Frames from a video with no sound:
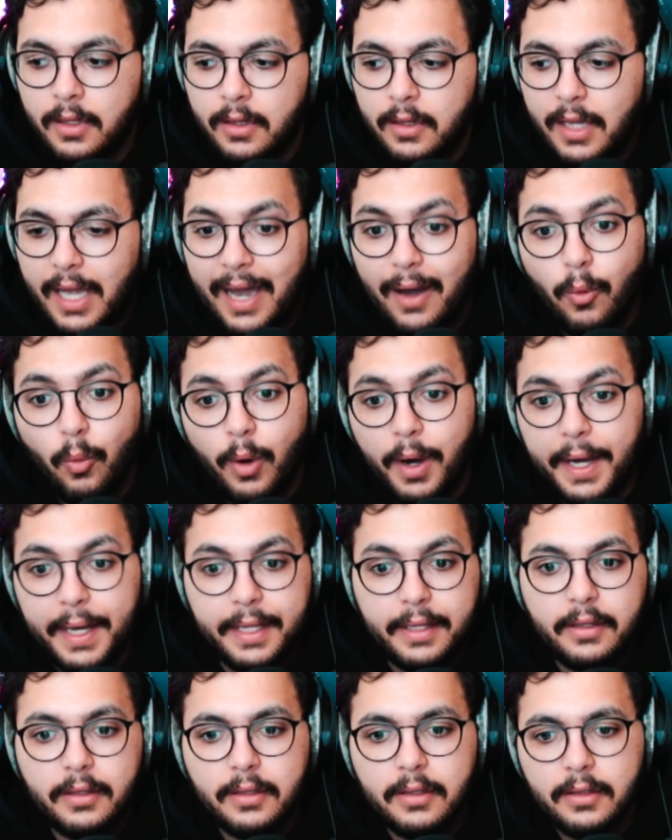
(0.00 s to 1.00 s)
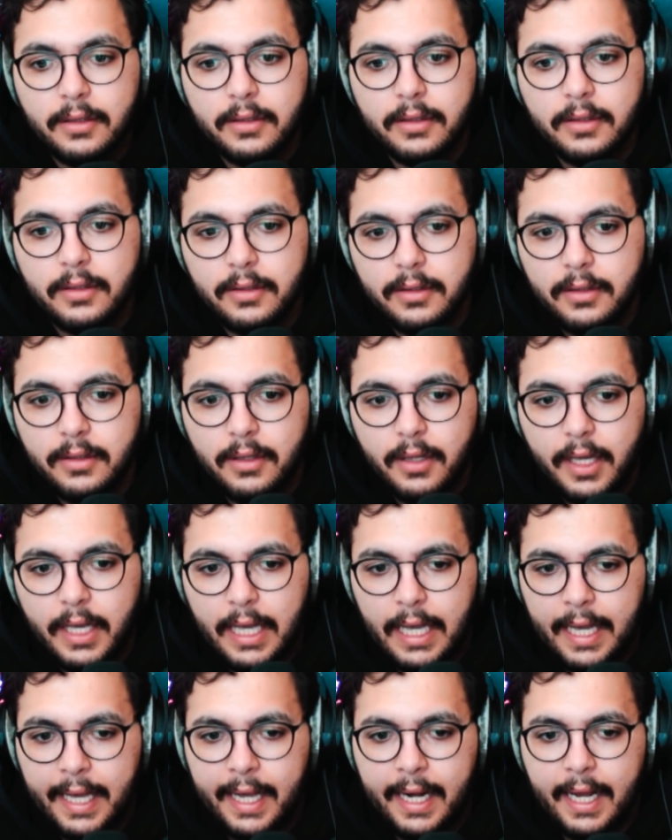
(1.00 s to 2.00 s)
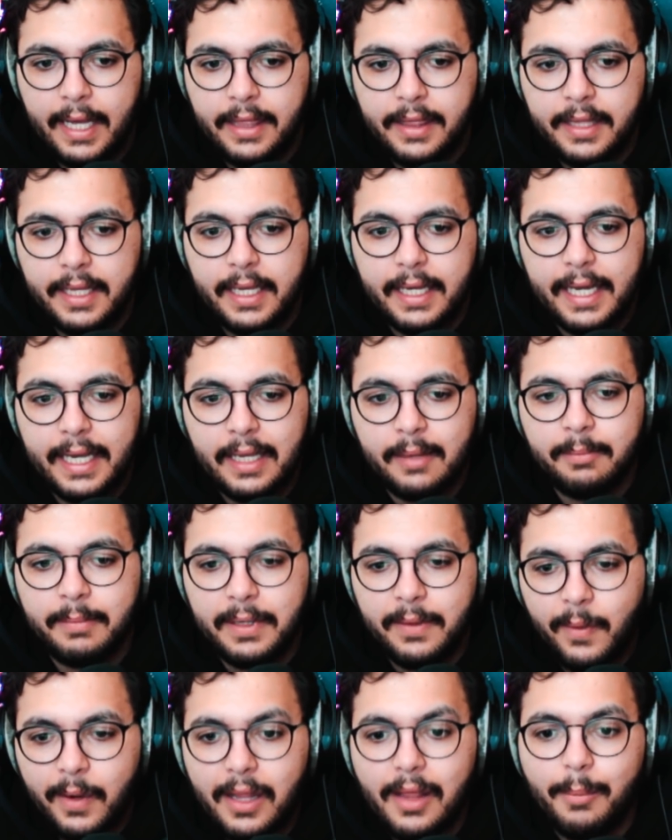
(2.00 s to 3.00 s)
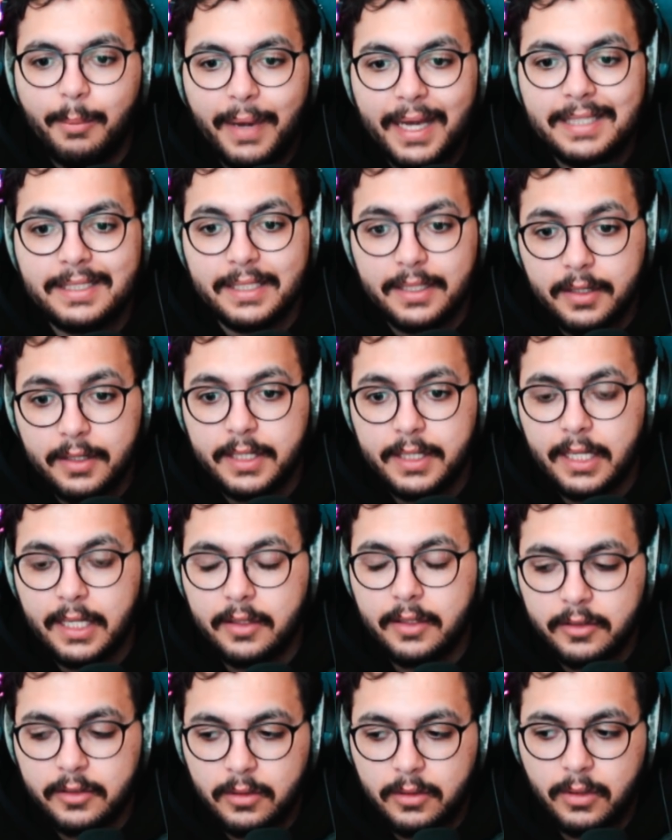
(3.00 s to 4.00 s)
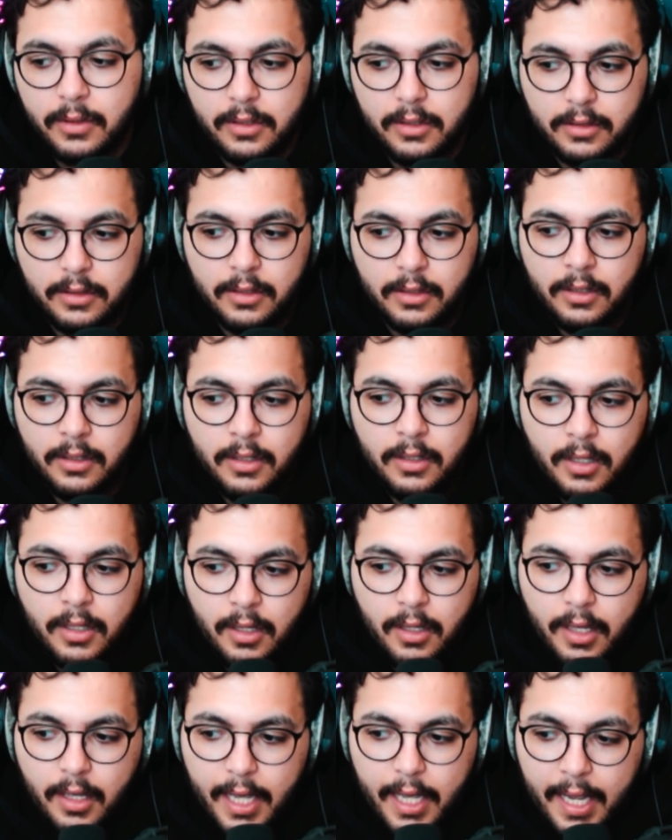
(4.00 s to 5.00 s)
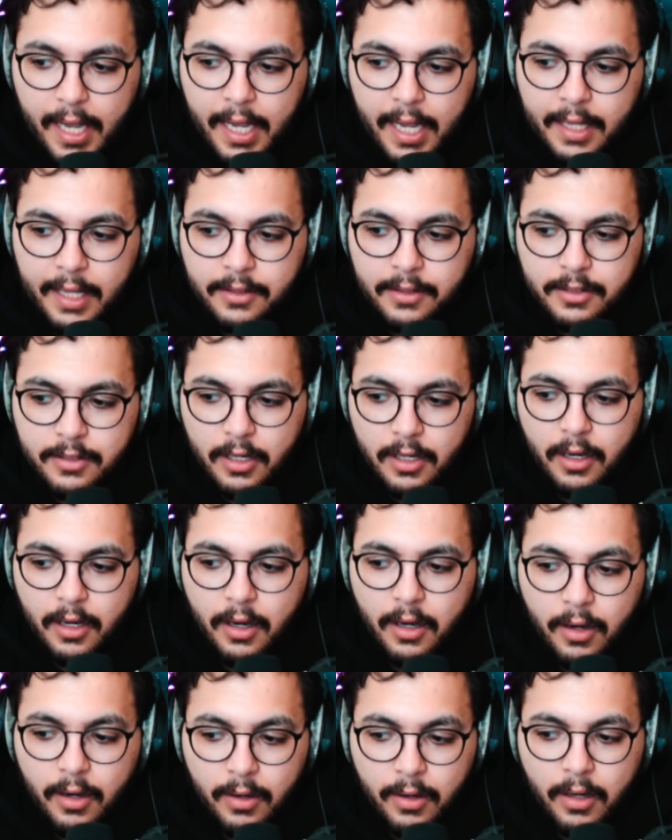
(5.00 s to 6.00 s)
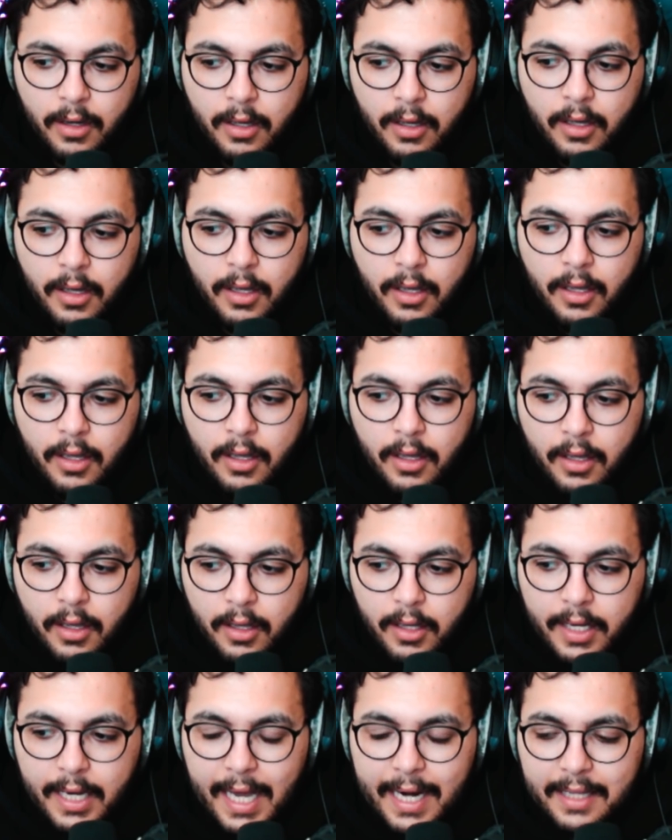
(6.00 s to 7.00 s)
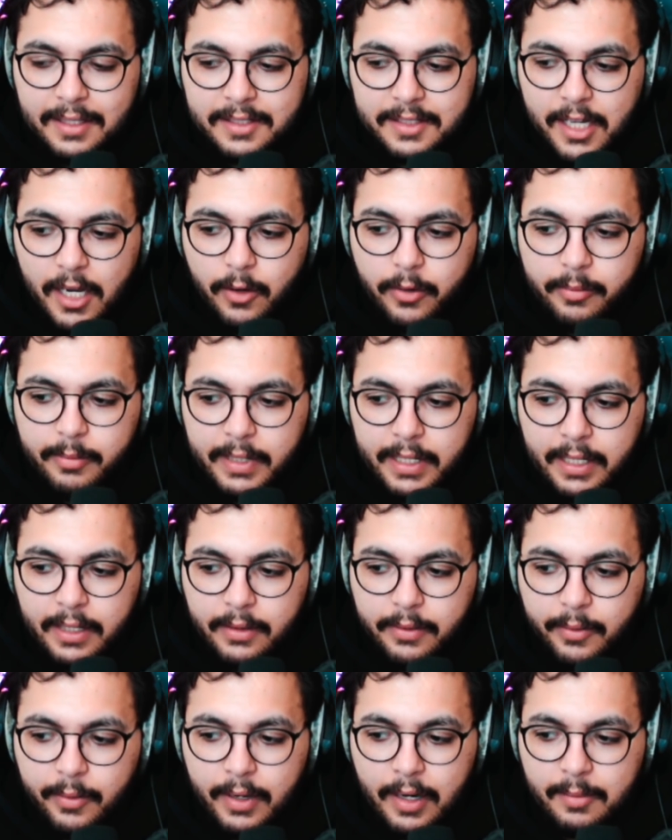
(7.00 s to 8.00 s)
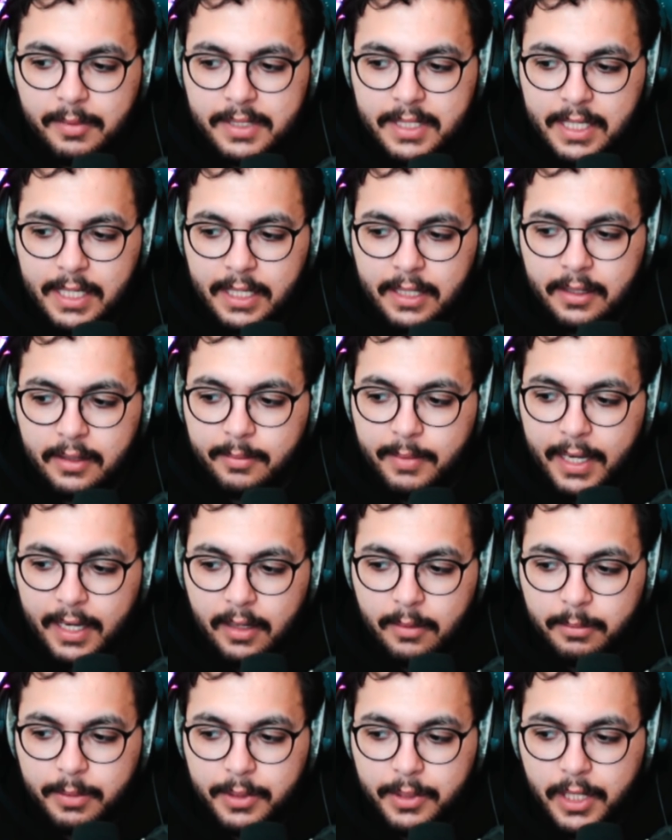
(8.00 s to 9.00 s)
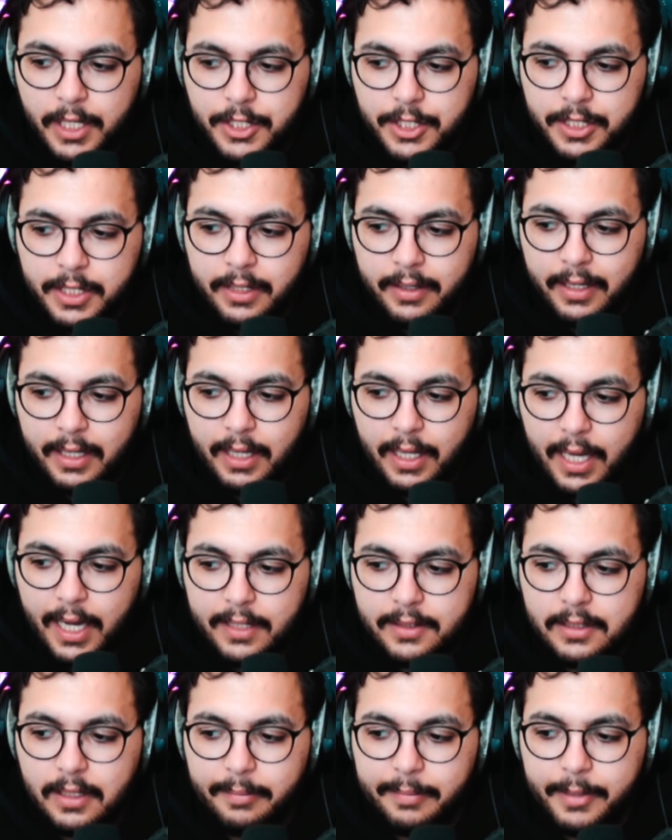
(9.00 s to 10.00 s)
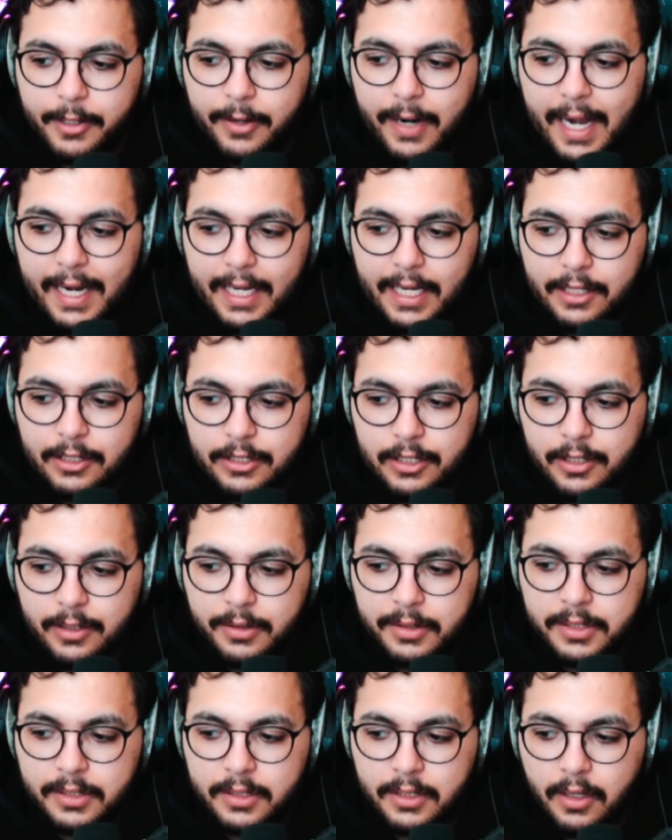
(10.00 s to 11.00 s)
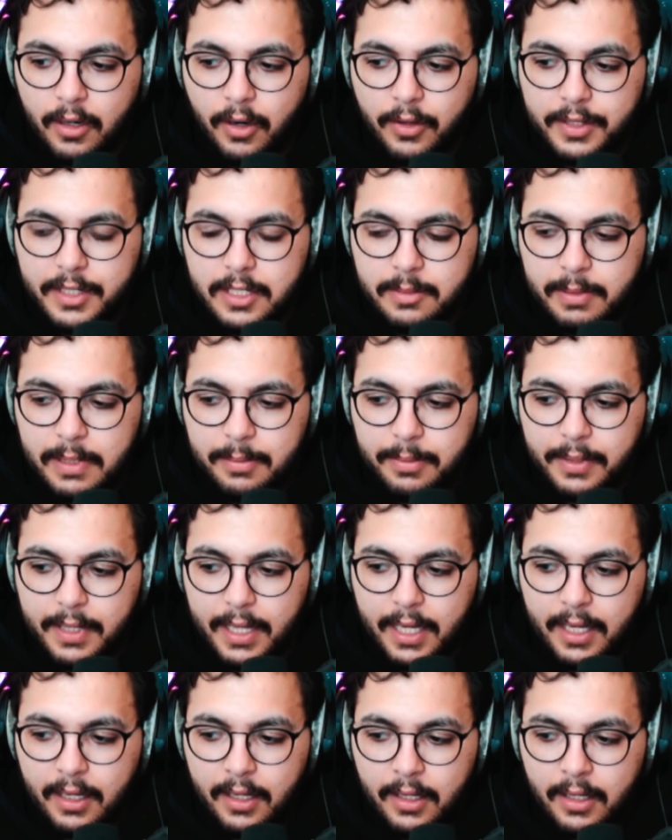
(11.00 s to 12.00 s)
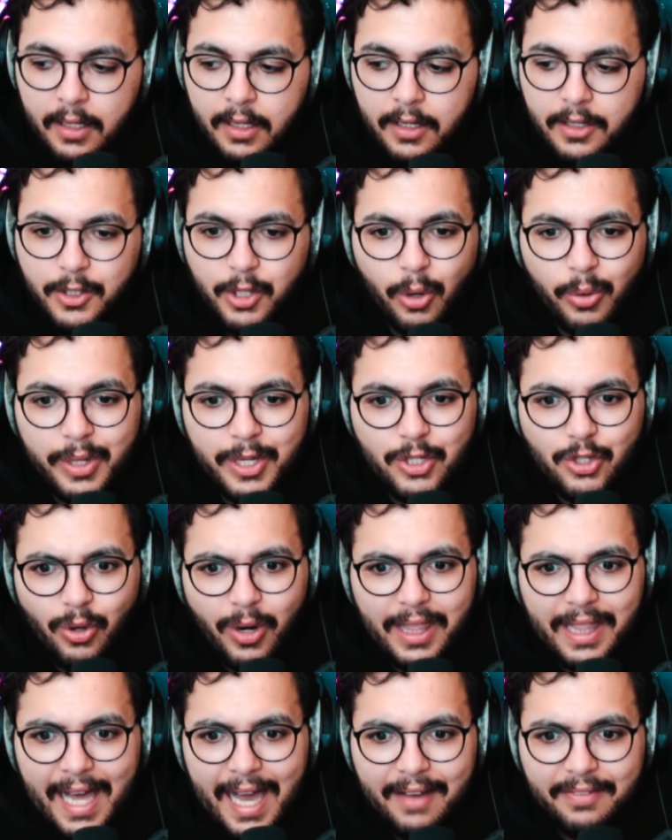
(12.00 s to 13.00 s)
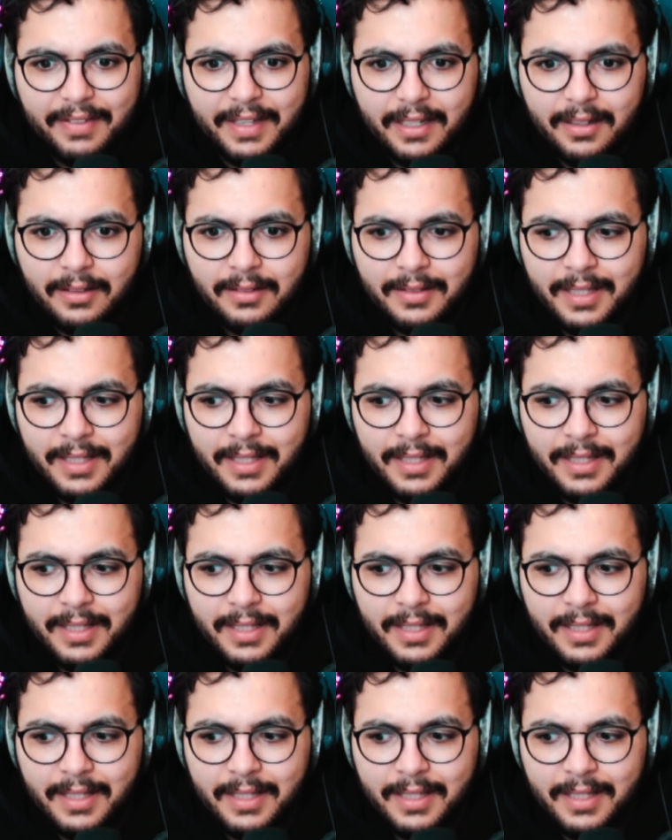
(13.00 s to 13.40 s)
At what? And I think I can be one of the best entertainers in the world. And so, kind of stuck with me when I'm sitting in my computer engineering class and I'm cracking jokes to all these people that don't enjoy laughing.